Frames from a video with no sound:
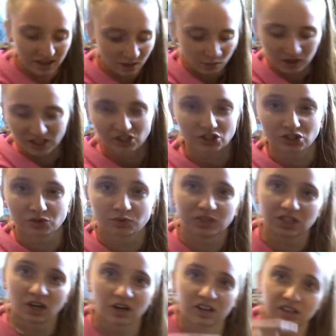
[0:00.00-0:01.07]
then we can just
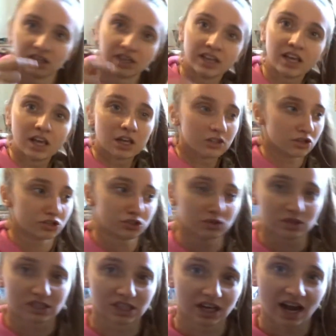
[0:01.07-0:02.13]
return the
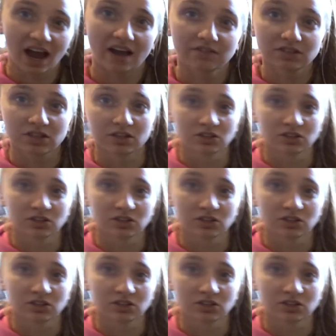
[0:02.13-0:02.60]
shoes that I have to the